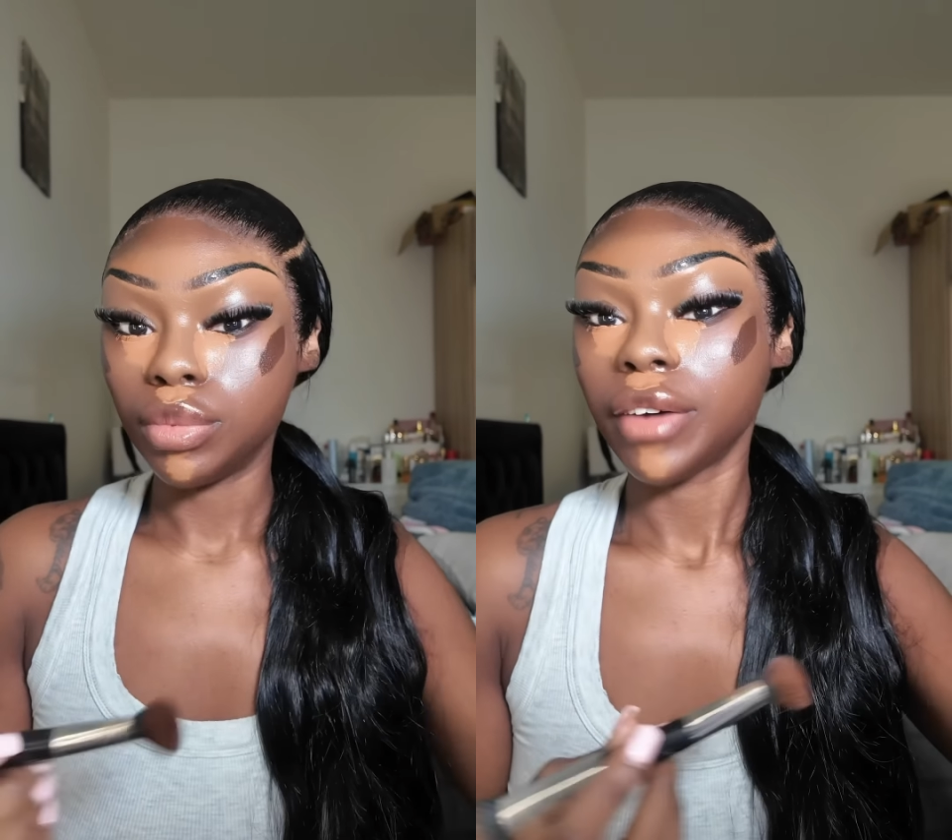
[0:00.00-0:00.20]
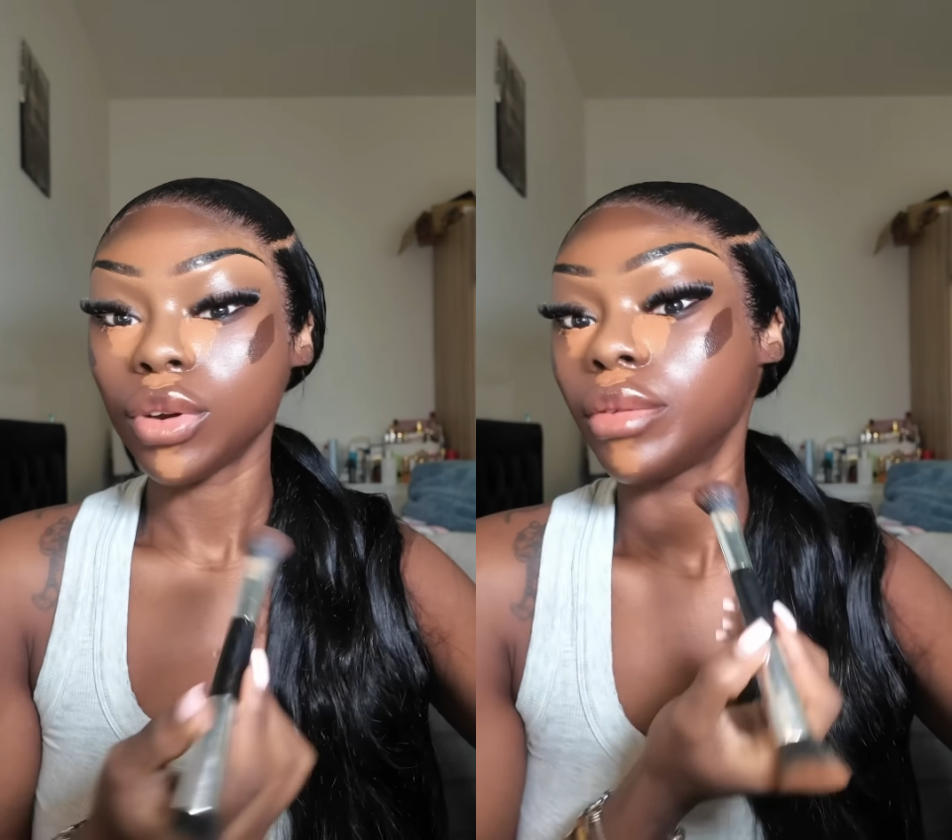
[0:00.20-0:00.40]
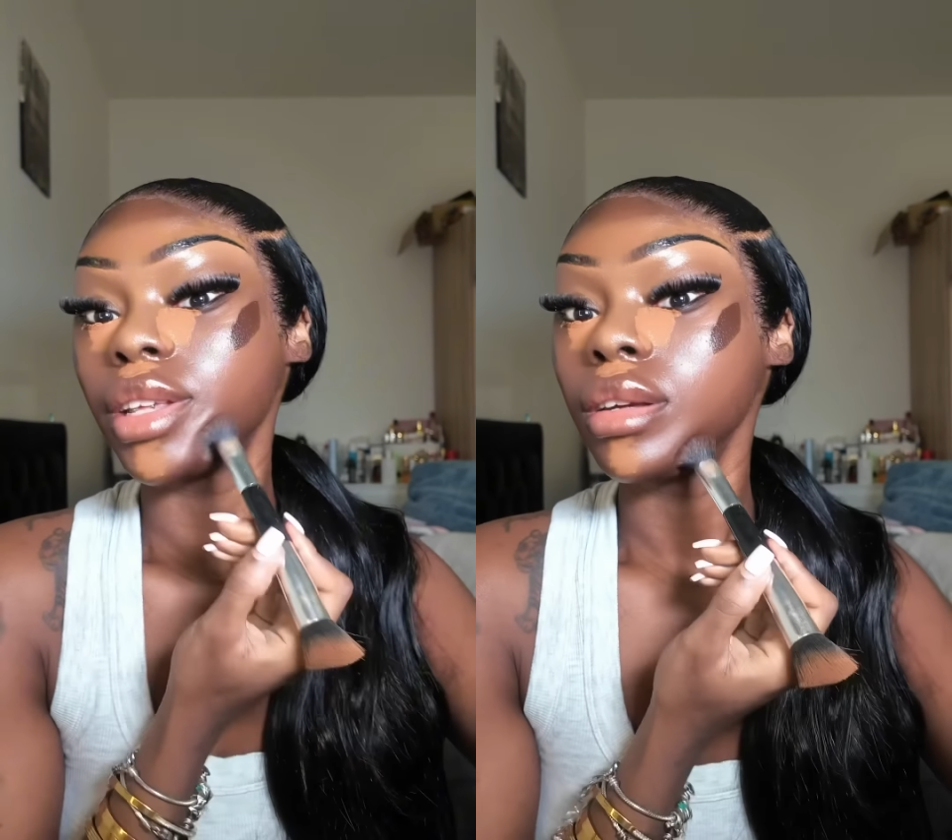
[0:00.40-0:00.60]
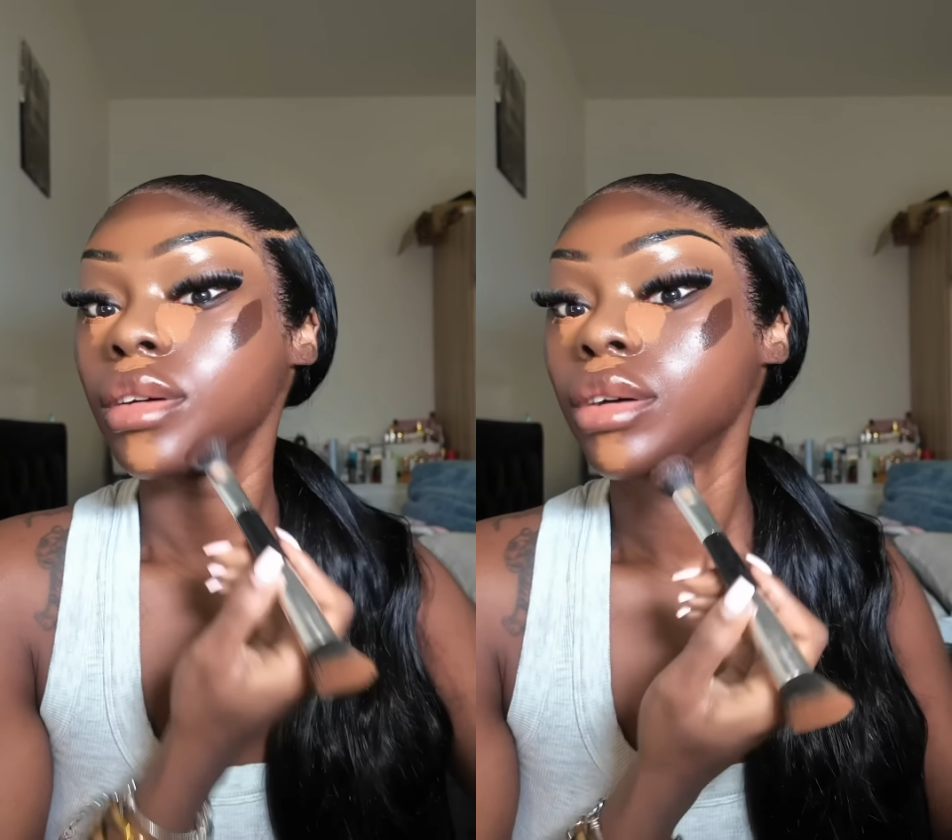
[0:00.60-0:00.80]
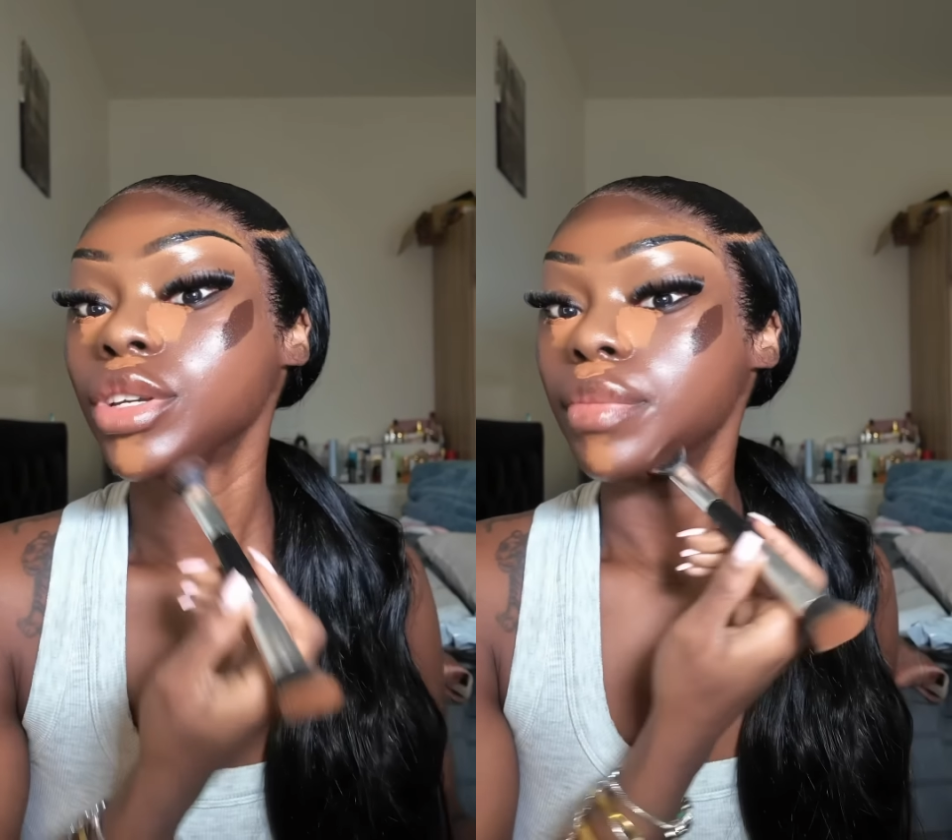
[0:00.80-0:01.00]
I feel like when
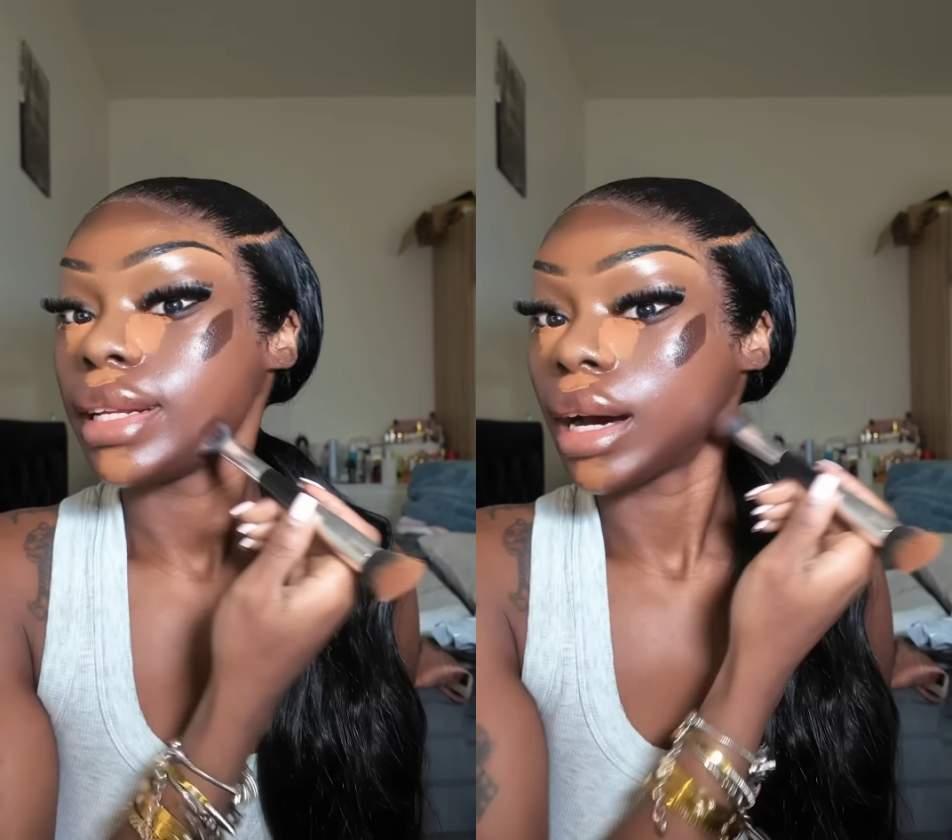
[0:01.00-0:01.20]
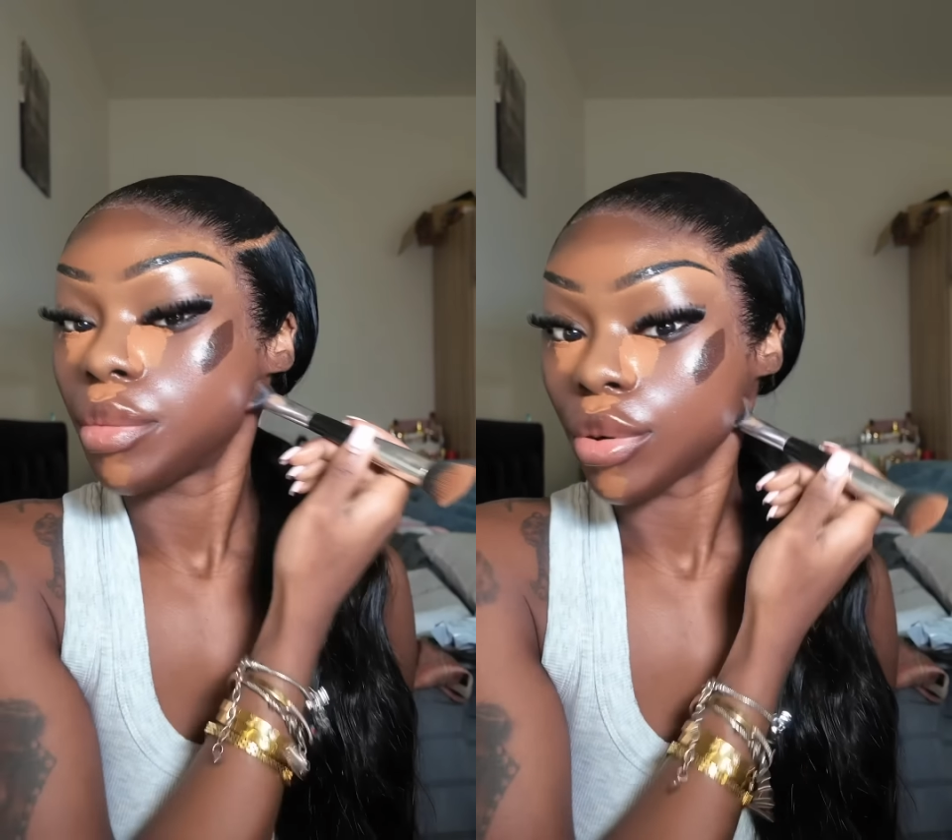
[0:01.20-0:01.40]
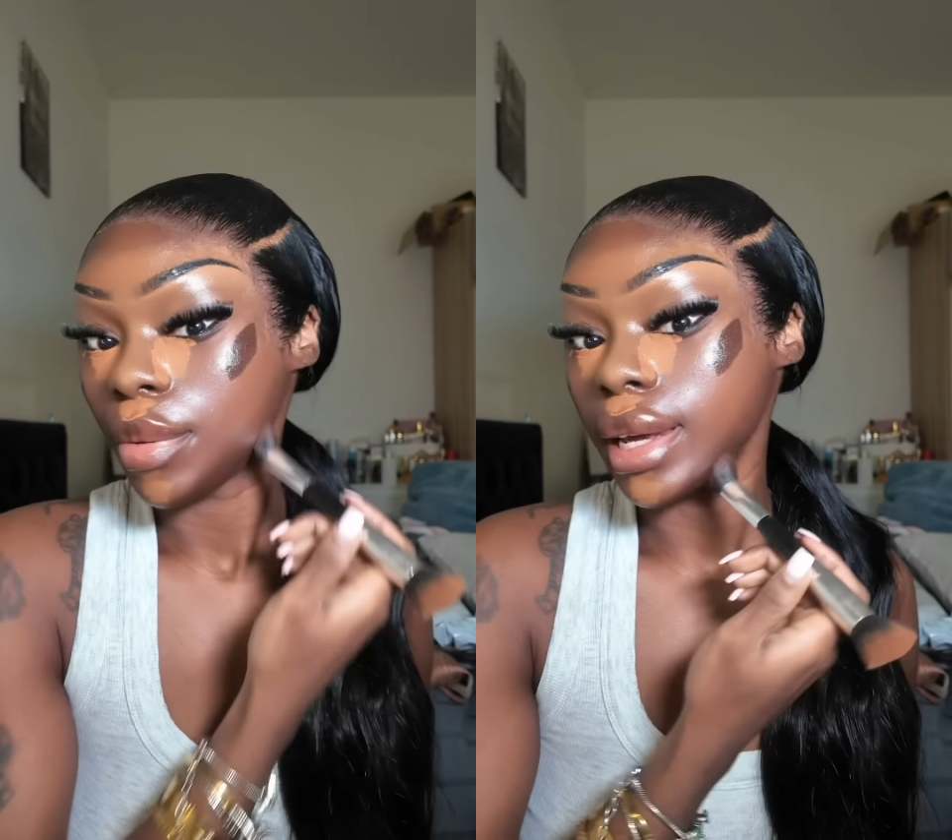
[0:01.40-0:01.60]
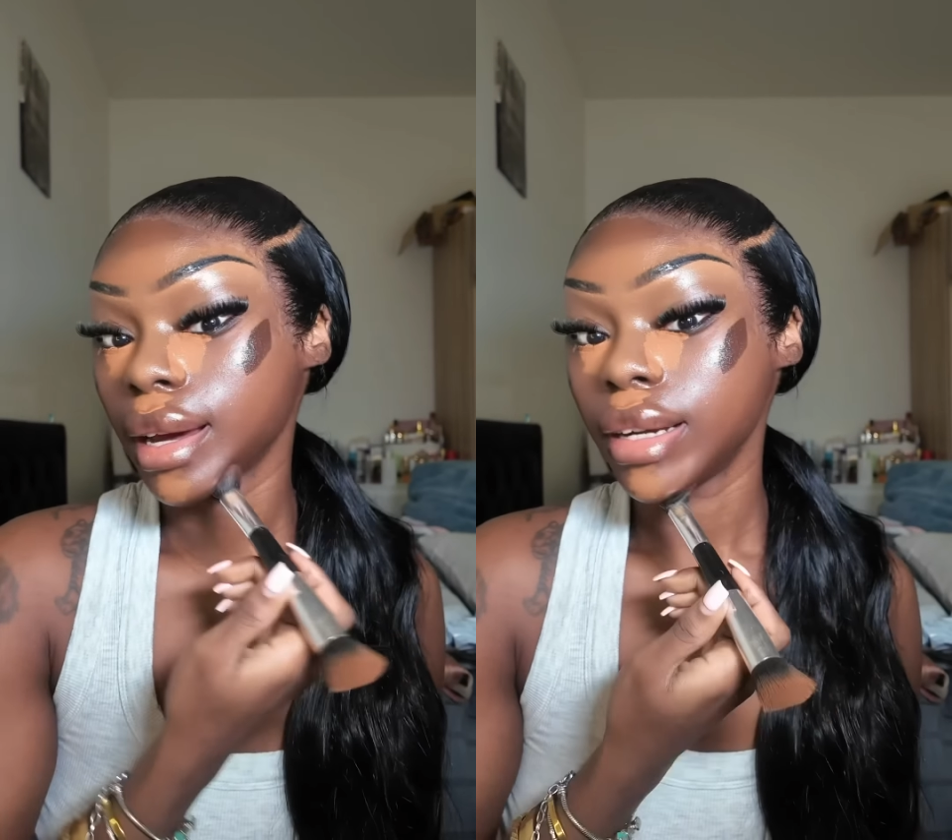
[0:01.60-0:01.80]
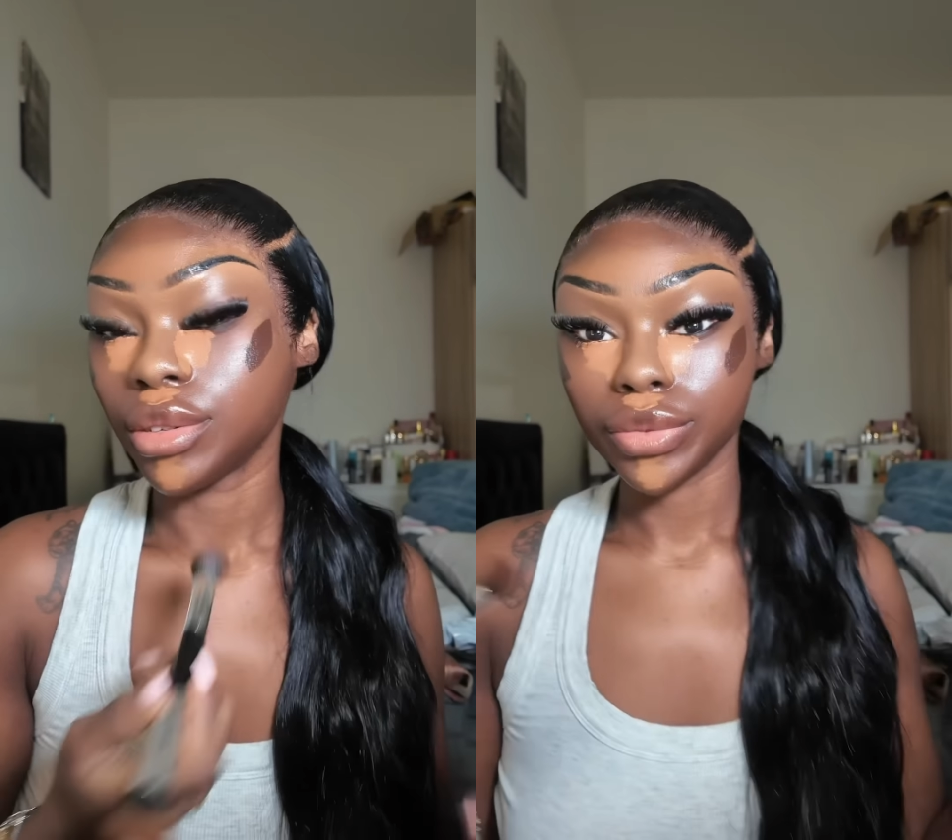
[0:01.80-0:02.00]
you blend it out properly, it
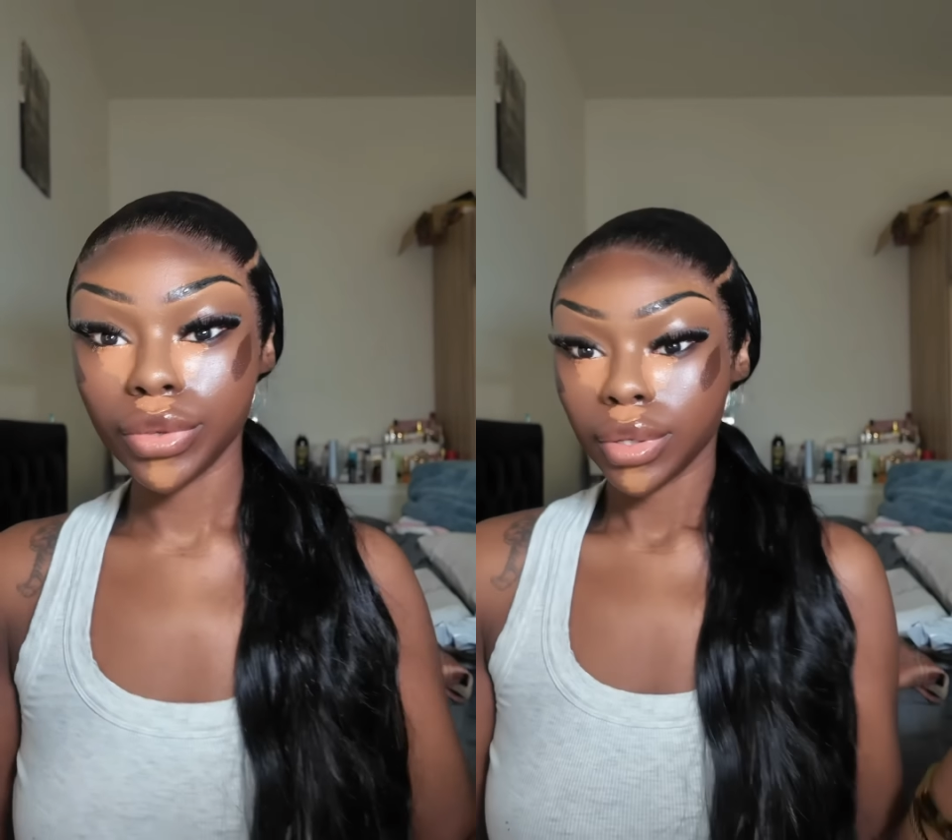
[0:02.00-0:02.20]
kind of,